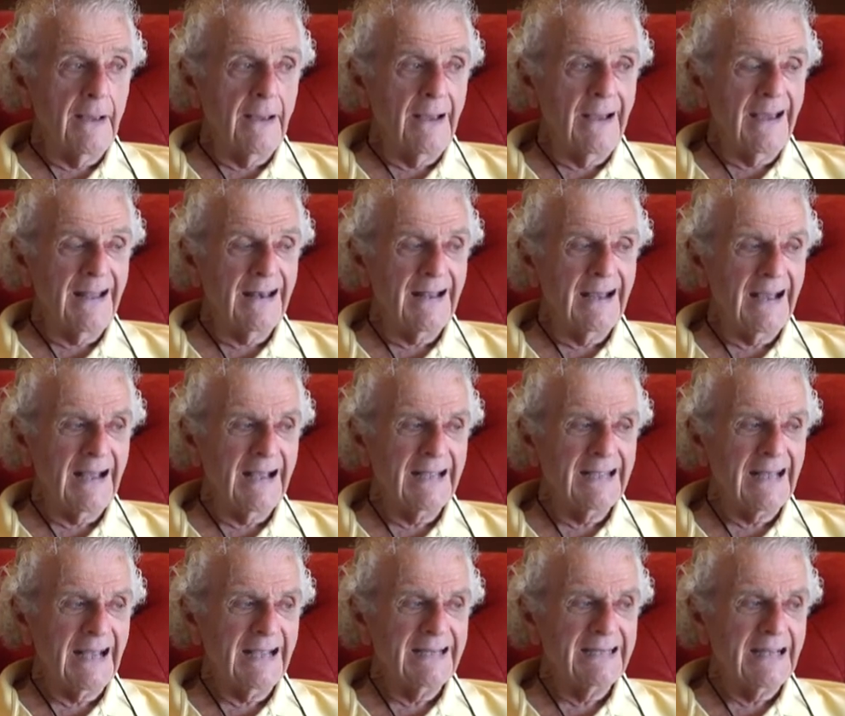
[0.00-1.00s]
And
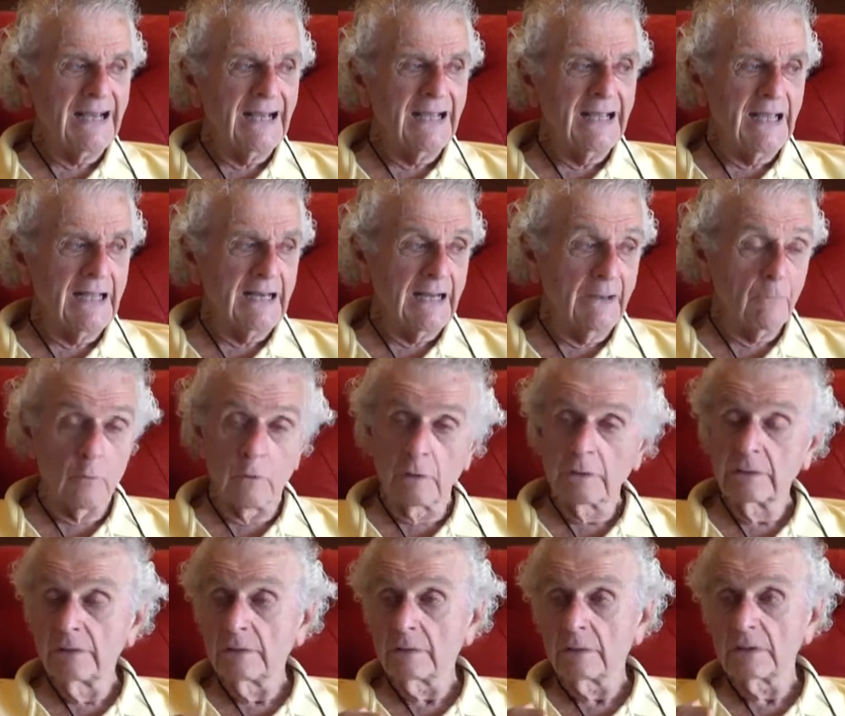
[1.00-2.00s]
I
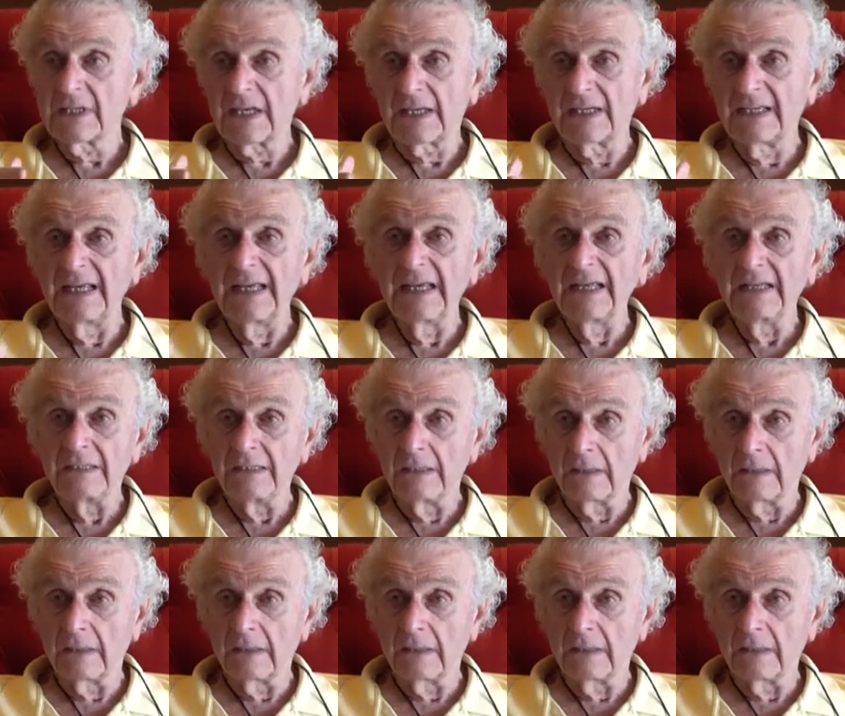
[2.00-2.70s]
worked there as a kid,